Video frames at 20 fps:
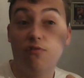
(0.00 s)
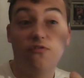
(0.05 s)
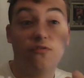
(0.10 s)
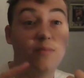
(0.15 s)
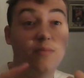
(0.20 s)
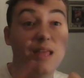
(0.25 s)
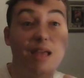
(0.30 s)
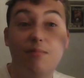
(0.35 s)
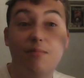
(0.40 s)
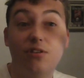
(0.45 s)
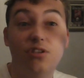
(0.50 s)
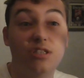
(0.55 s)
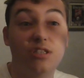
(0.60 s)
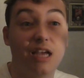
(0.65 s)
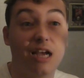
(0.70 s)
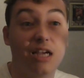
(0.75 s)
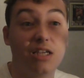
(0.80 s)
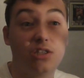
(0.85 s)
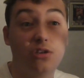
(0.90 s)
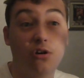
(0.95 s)
and from the images
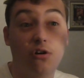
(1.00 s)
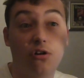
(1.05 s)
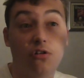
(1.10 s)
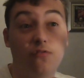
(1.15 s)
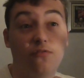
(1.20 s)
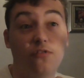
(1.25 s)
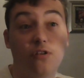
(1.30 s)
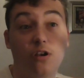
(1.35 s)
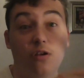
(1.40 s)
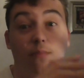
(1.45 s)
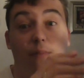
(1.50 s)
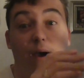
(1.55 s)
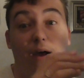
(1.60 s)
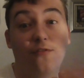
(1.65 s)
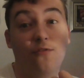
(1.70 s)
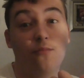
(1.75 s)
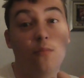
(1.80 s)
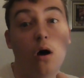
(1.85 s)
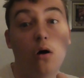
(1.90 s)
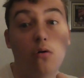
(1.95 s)
that I saw
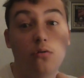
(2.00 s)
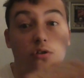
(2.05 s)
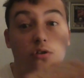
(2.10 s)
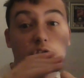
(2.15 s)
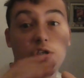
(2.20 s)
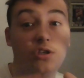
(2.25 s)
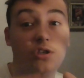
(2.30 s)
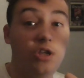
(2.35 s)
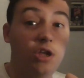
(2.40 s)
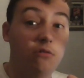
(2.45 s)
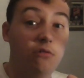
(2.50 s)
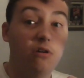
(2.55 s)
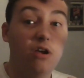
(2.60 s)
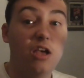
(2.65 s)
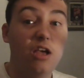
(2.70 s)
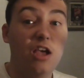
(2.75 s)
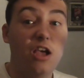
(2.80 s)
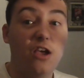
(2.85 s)
compared from old to new.